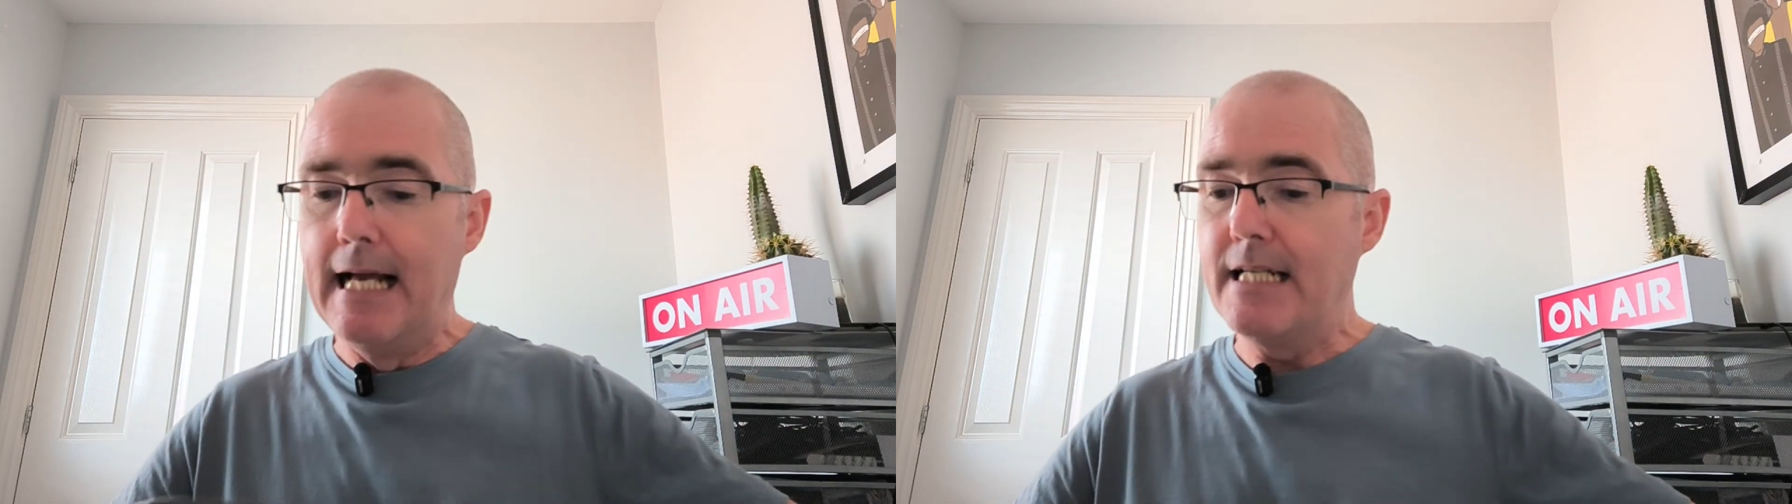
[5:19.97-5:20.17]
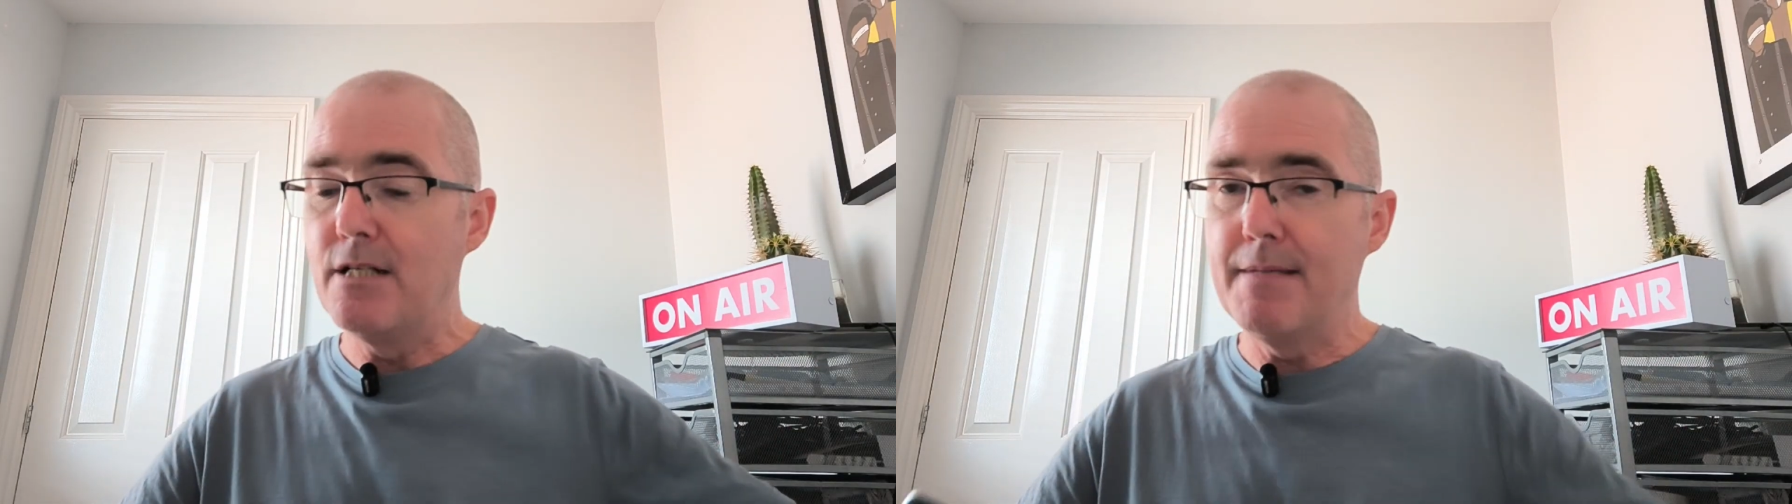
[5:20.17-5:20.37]

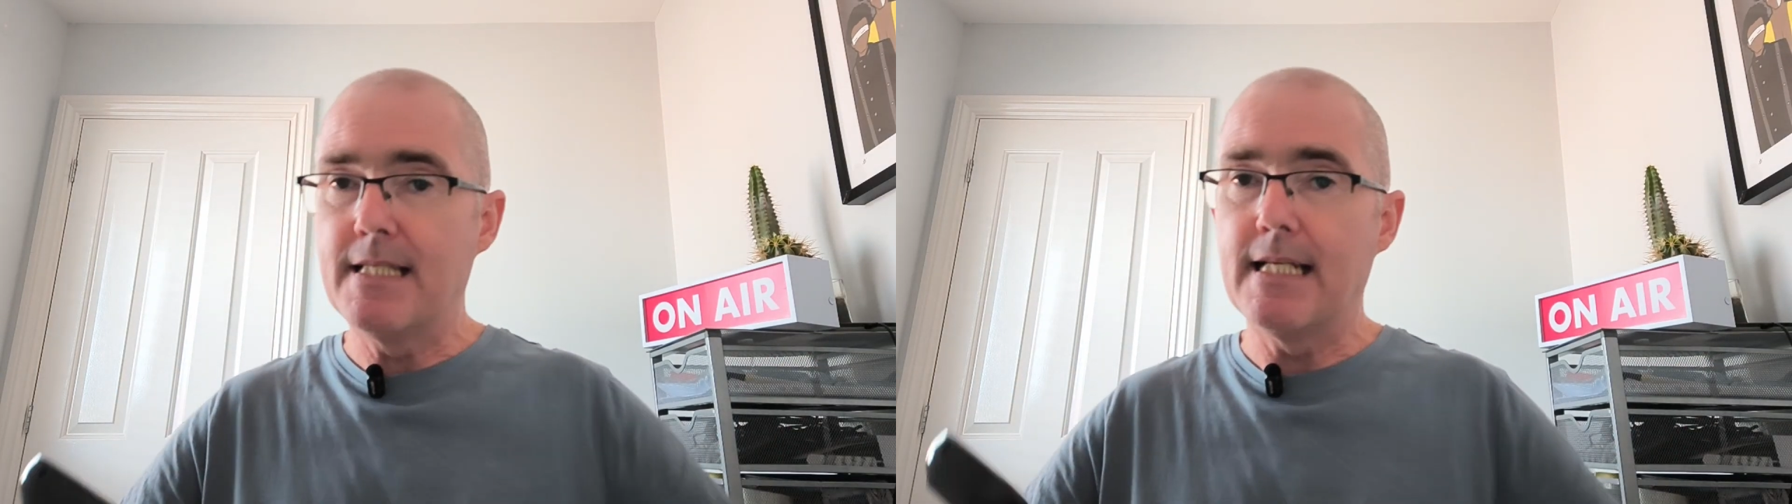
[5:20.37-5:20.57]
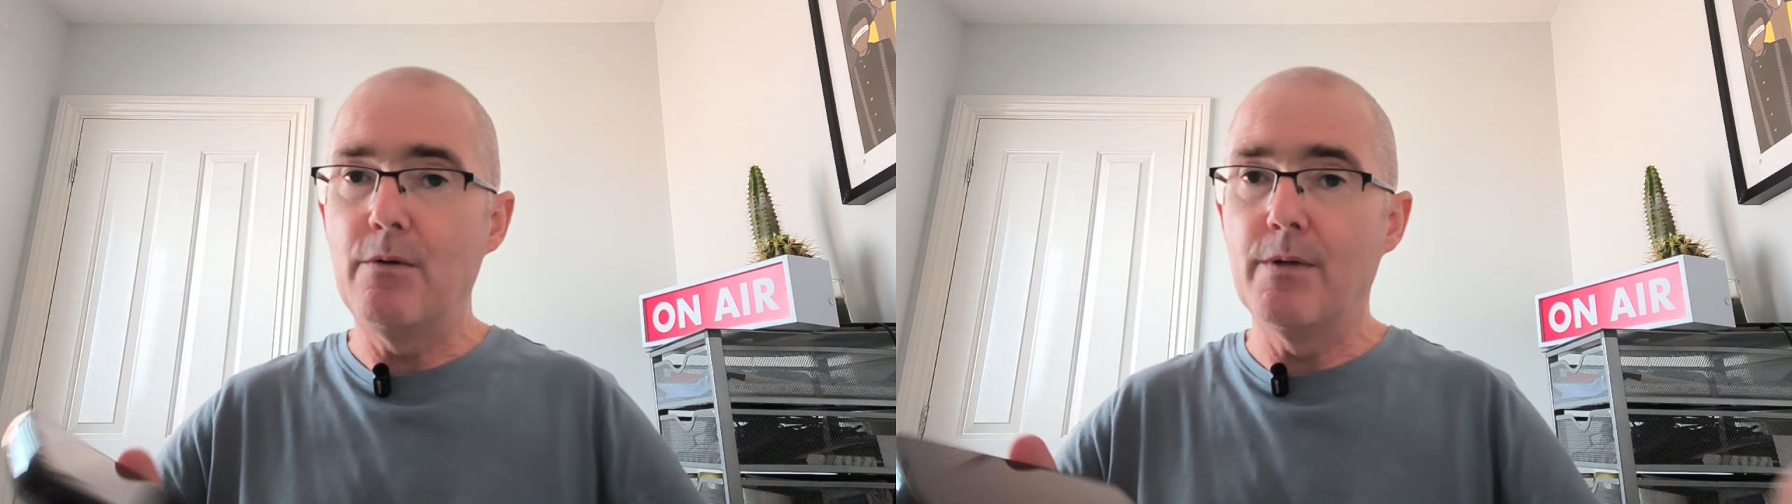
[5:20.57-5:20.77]
And
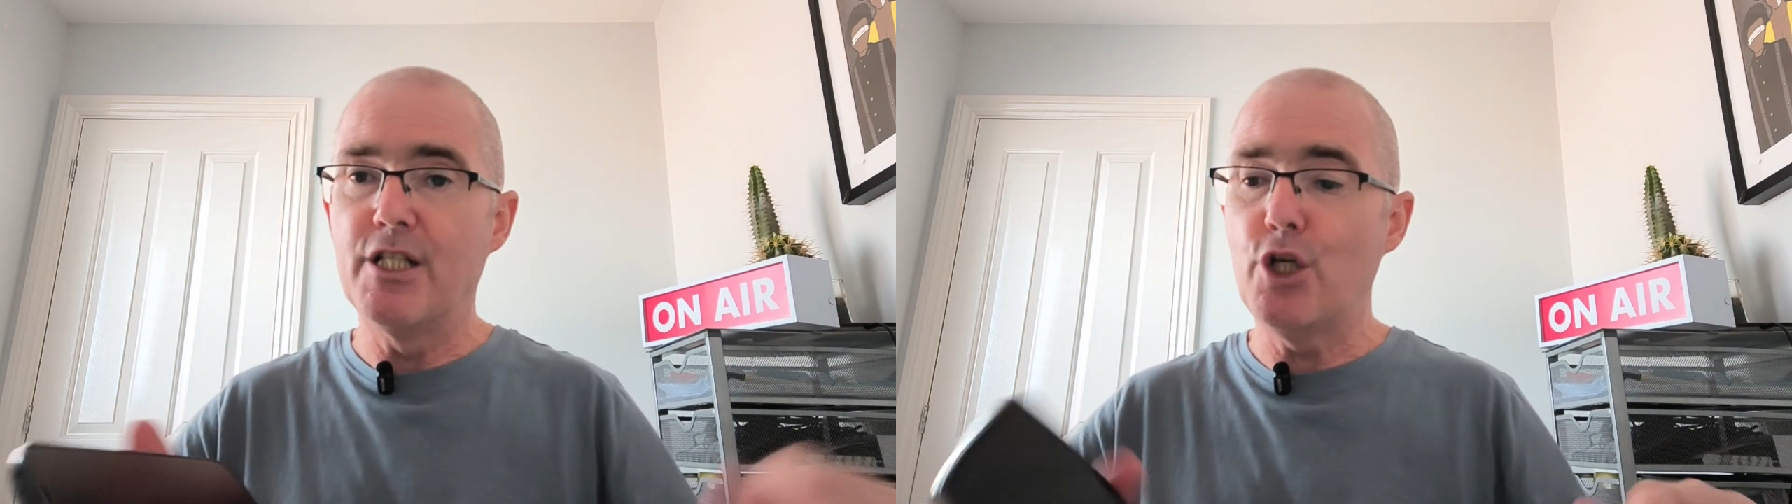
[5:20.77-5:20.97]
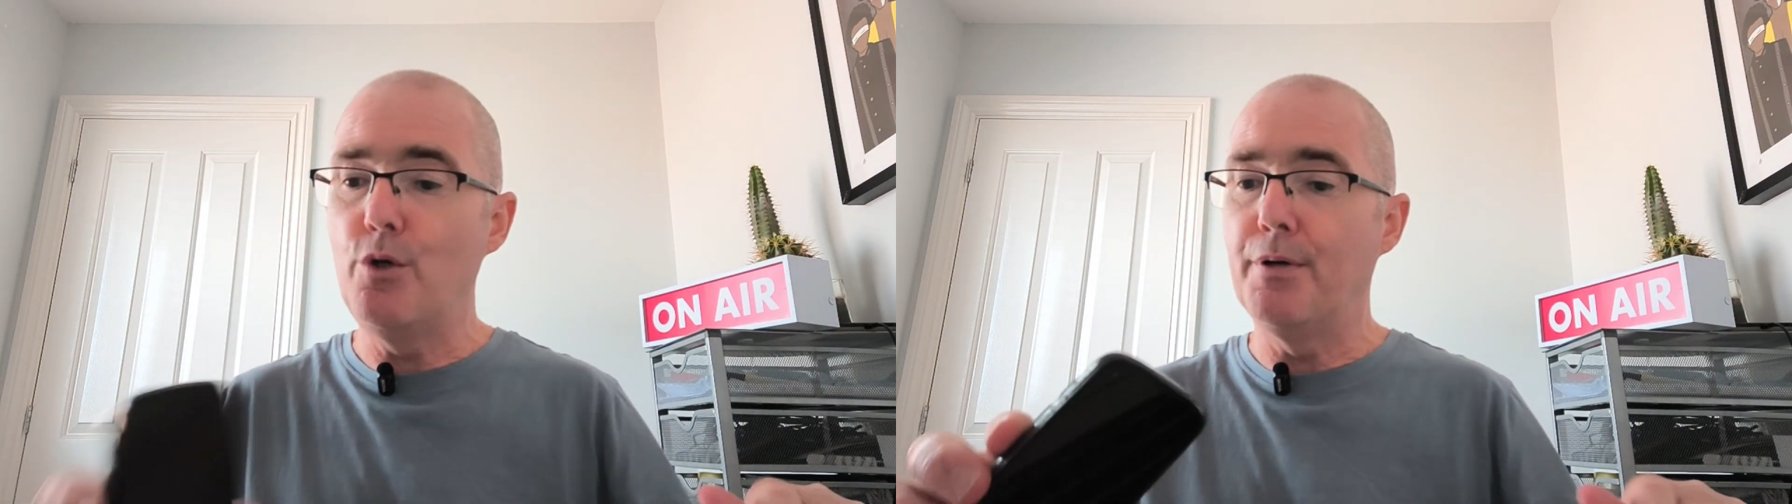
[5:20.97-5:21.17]
admittedly, when I do